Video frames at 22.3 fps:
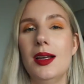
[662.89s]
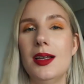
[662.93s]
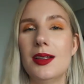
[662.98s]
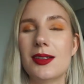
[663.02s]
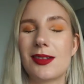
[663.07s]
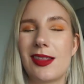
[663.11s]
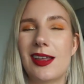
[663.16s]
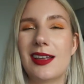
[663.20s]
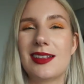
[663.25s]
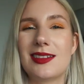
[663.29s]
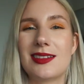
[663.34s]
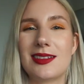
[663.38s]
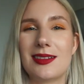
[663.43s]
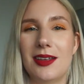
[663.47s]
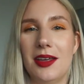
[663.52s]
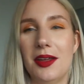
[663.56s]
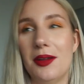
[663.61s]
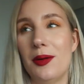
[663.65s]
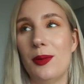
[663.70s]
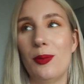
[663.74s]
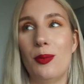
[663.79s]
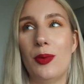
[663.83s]
So that's
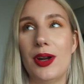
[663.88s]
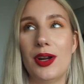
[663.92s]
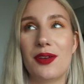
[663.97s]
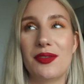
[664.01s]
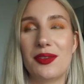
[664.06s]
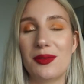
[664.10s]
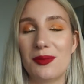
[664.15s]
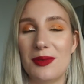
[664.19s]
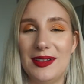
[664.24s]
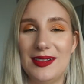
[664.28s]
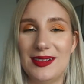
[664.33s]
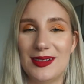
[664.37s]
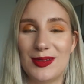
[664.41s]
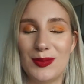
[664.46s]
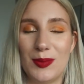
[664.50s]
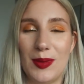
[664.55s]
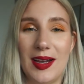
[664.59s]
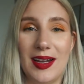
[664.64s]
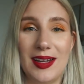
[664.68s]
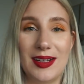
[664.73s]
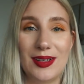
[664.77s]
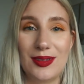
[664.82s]
kind of one of the reasons
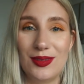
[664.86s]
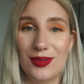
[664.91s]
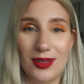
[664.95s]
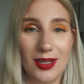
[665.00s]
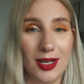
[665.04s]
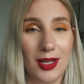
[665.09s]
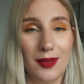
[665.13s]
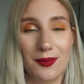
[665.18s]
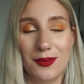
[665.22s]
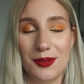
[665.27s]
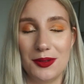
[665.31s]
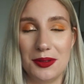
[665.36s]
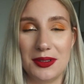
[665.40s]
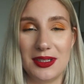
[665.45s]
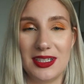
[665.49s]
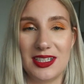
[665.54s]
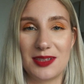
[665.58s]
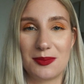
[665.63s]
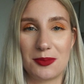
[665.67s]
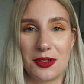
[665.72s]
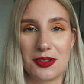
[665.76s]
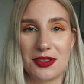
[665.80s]
why I love doing
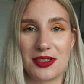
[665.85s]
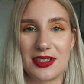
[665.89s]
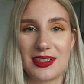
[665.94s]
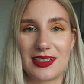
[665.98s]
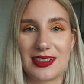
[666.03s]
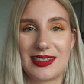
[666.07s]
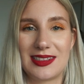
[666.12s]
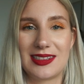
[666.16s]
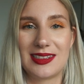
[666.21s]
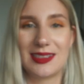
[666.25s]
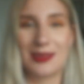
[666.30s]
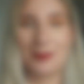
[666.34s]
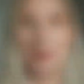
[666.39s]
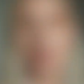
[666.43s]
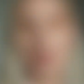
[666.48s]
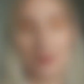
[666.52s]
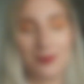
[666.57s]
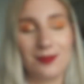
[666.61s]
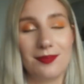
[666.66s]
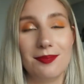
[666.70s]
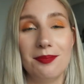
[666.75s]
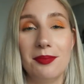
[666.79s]
these projects.
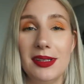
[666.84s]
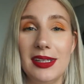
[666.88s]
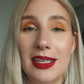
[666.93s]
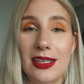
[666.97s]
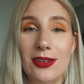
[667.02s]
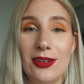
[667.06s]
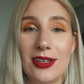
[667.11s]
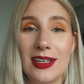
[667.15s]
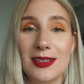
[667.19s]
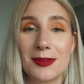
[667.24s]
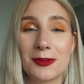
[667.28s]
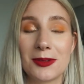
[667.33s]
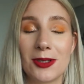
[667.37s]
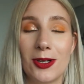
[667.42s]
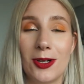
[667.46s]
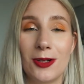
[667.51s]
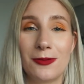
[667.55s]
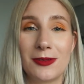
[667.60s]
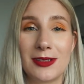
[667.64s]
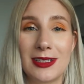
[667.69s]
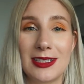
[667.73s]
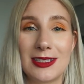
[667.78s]
But that, you guys, was
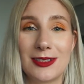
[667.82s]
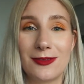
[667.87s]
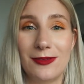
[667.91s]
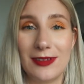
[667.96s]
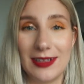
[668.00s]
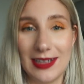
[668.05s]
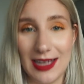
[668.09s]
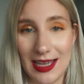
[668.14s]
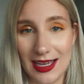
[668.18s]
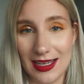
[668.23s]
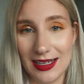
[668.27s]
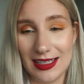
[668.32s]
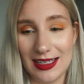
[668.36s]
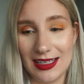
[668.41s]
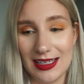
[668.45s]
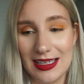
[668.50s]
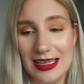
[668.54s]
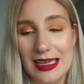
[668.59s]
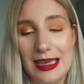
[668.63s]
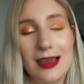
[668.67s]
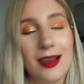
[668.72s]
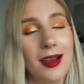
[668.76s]
all for this
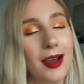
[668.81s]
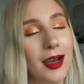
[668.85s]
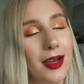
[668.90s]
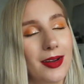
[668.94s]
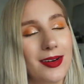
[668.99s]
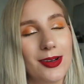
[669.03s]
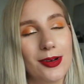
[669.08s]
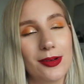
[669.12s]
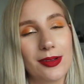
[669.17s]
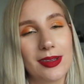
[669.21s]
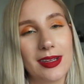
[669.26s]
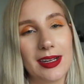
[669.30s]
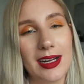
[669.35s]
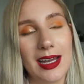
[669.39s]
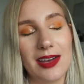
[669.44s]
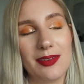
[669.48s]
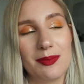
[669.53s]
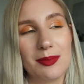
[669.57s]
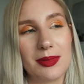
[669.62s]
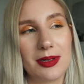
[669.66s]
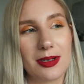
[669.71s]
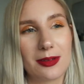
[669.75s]
finale. I know that I
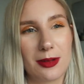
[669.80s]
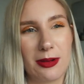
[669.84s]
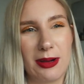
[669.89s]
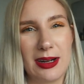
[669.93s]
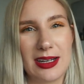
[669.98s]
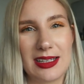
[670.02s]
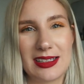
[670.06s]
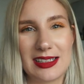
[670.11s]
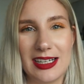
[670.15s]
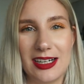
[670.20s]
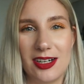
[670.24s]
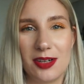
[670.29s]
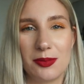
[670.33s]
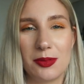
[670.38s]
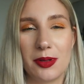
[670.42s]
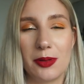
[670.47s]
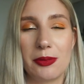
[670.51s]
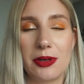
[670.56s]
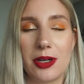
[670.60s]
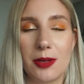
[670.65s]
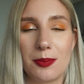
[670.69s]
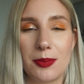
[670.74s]
have been quite
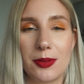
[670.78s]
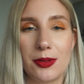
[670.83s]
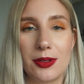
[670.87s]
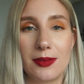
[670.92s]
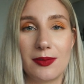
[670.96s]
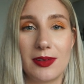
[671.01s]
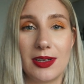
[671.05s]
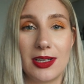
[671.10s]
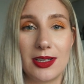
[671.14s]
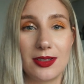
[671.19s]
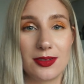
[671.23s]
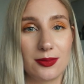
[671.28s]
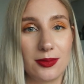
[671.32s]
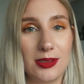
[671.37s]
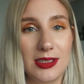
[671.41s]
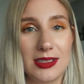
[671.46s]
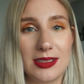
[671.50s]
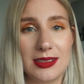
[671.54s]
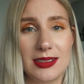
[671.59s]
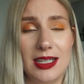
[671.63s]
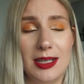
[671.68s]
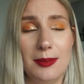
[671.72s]
terrible with uploading videos
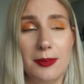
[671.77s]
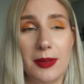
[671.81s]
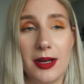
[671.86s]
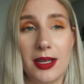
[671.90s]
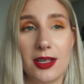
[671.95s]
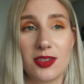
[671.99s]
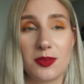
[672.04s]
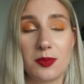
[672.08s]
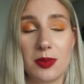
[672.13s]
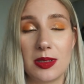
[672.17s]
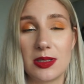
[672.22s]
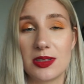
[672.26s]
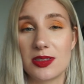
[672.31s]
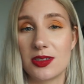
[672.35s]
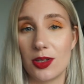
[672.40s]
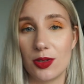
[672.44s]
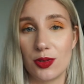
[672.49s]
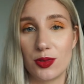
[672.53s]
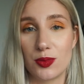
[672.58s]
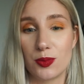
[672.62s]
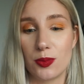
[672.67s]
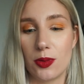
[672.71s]
recently, but I've just been
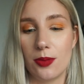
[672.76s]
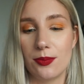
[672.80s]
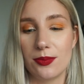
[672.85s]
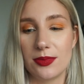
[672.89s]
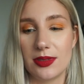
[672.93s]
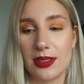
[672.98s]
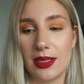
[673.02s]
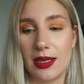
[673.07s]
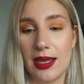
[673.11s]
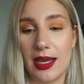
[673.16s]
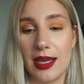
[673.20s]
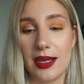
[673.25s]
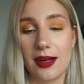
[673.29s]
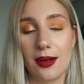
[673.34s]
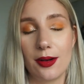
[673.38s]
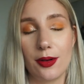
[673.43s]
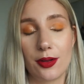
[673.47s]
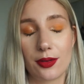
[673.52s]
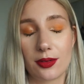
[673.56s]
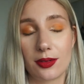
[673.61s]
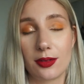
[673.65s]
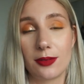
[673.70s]
so swamped. I had a
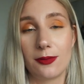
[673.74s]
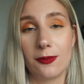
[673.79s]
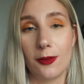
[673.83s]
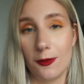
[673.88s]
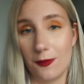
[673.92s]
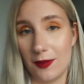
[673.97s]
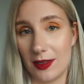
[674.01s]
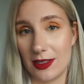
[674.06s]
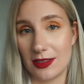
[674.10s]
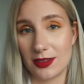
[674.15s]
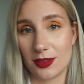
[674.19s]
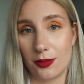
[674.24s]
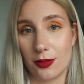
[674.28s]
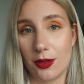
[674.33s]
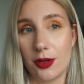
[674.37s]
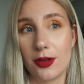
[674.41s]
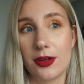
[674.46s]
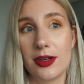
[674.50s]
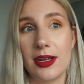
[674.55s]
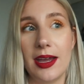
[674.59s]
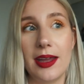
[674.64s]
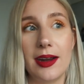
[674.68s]
lot of things going
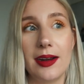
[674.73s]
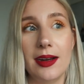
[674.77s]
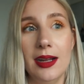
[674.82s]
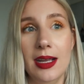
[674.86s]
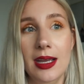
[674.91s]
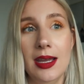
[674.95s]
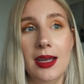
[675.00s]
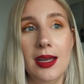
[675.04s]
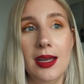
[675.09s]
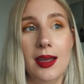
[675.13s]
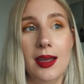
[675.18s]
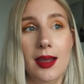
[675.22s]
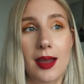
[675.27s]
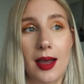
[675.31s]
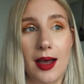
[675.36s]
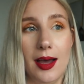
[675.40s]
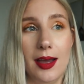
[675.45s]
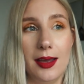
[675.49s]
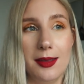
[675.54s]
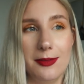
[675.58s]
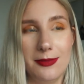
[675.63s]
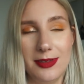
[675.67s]
on, and
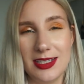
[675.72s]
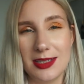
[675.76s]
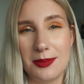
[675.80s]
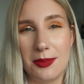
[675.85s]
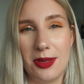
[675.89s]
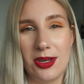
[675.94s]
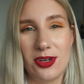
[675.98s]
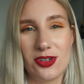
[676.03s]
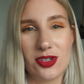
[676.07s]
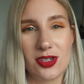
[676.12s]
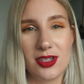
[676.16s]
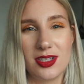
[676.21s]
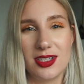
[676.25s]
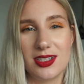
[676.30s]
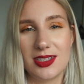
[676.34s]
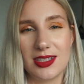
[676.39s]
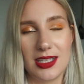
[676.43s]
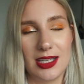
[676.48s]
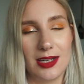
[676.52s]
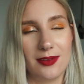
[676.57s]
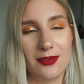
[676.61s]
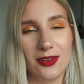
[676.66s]
I think I mentioned this
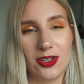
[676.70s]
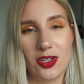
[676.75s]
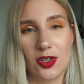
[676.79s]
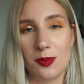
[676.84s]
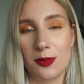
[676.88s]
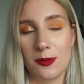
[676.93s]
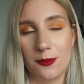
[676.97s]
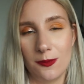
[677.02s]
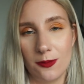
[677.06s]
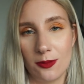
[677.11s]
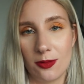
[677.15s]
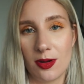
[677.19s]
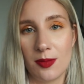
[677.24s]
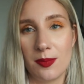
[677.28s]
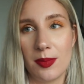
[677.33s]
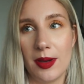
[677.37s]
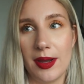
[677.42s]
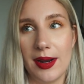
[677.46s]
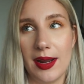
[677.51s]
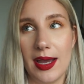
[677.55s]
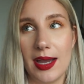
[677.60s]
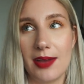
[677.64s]
in a video before,
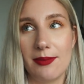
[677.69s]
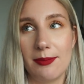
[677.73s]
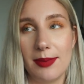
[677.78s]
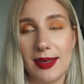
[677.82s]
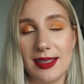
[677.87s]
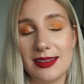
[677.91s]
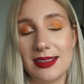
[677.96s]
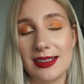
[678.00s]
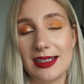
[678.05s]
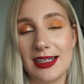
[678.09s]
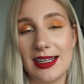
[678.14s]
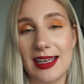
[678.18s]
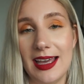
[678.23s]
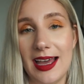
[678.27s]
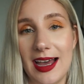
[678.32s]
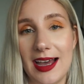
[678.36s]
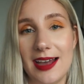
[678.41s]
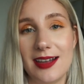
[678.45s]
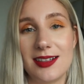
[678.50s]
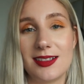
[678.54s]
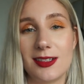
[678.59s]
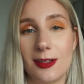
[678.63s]
but I basically
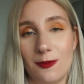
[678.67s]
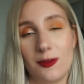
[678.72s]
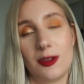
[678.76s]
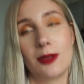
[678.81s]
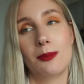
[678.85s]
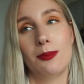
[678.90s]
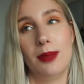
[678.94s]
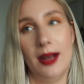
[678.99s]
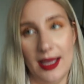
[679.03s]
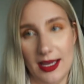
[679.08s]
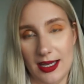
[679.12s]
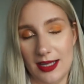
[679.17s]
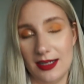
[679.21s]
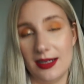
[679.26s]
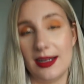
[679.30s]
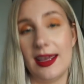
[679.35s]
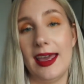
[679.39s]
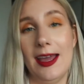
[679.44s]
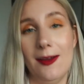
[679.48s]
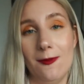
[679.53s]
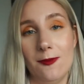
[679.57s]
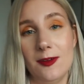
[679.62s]
had something planned
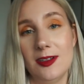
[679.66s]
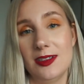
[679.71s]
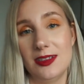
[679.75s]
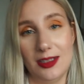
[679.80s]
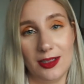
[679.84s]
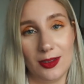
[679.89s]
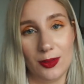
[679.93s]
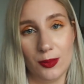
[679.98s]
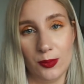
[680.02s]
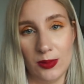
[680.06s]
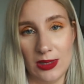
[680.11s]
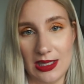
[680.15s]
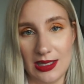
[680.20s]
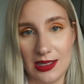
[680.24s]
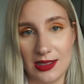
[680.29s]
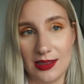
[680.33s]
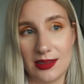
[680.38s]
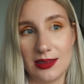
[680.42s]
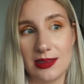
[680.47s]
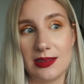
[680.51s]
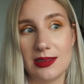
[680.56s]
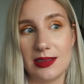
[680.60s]
every single
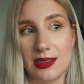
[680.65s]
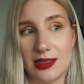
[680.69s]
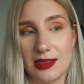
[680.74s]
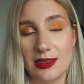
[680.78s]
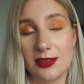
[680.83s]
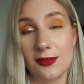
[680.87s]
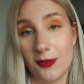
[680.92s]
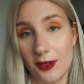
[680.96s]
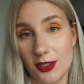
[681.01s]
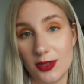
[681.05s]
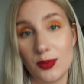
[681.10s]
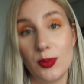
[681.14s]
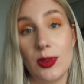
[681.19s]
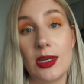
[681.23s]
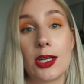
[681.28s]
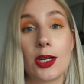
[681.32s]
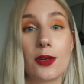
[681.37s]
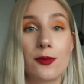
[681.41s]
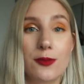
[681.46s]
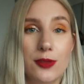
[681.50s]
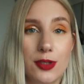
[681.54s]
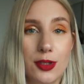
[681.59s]
weekend since first
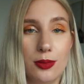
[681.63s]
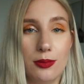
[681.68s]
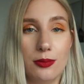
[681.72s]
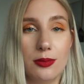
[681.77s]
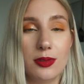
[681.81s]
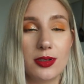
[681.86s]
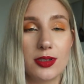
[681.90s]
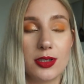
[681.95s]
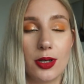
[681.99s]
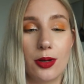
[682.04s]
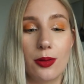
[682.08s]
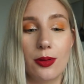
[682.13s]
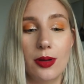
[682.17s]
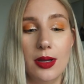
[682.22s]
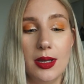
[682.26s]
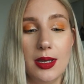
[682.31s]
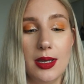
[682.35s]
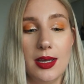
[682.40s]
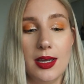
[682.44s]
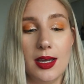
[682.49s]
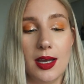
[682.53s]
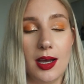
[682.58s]
weekend of June. So
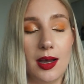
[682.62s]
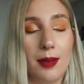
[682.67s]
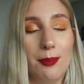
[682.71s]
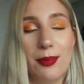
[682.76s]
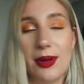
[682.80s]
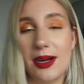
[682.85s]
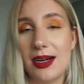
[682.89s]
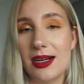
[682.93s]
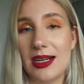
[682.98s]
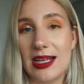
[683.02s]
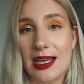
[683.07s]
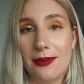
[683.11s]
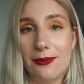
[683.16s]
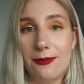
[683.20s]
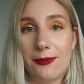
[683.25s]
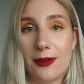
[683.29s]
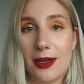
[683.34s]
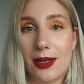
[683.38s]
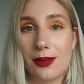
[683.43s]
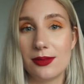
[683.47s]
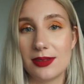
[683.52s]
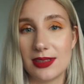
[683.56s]
I barely have
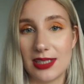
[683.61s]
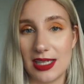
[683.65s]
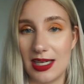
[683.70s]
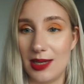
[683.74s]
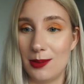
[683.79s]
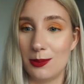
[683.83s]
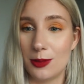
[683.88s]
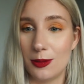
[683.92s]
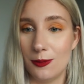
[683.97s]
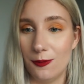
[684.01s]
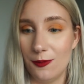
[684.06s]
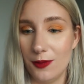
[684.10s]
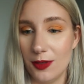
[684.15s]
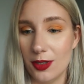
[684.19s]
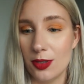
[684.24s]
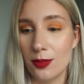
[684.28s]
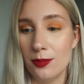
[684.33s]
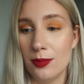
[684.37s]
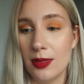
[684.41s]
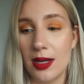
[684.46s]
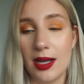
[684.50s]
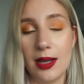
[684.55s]
found time to
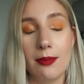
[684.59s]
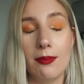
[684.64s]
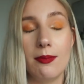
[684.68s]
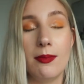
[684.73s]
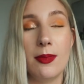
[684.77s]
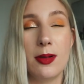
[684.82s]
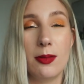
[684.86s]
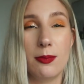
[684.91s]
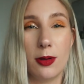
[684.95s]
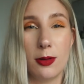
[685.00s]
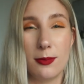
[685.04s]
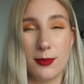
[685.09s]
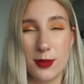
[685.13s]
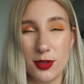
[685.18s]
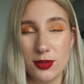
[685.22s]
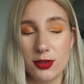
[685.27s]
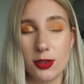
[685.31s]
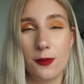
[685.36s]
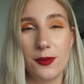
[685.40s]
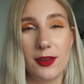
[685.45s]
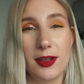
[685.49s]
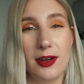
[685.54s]
film. I'm
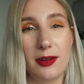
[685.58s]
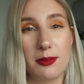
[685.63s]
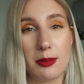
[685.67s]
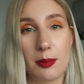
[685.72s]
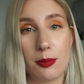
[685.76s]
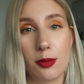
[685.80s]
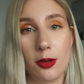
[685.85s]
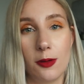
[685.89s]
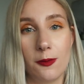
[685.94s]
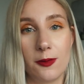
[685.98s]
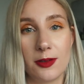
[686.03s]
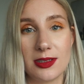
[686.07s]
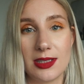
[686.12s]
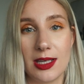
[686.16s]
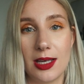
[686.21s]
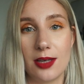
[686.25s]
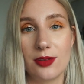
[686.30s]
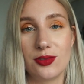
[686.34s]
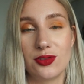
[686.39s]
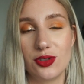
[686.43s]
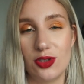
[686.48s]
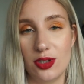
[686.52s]
most often at my boyfriend's
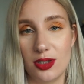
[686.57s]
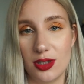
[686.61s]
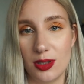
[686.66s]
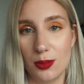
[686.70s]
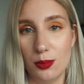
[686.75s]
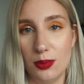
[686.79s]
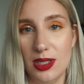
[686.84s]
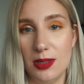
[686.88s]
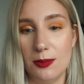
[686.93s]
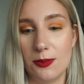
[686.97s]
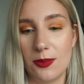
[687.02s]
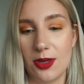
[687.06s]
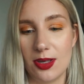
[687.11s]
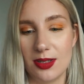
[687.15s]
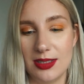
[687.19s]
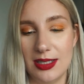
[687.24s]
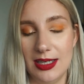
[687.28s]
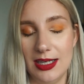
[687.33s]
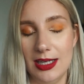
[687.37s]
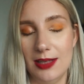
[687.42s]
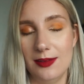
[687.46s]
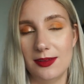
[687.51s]
house during the week because
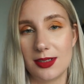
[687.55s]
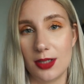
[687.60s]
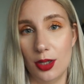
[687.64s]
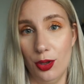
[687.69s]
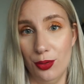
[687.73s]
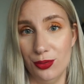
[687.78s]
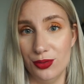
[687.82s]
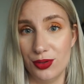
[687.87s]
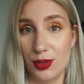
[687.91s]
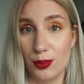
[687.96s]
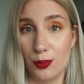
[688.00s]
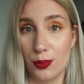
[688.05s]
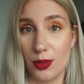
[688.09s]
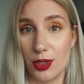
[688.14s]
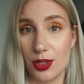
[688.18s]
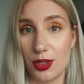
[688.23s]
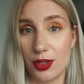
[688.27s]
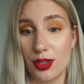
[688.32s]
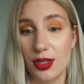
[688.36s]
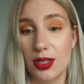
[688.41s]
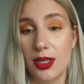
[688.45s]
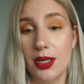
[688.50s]
he lives close to
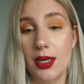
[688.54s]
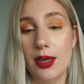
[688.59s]
work.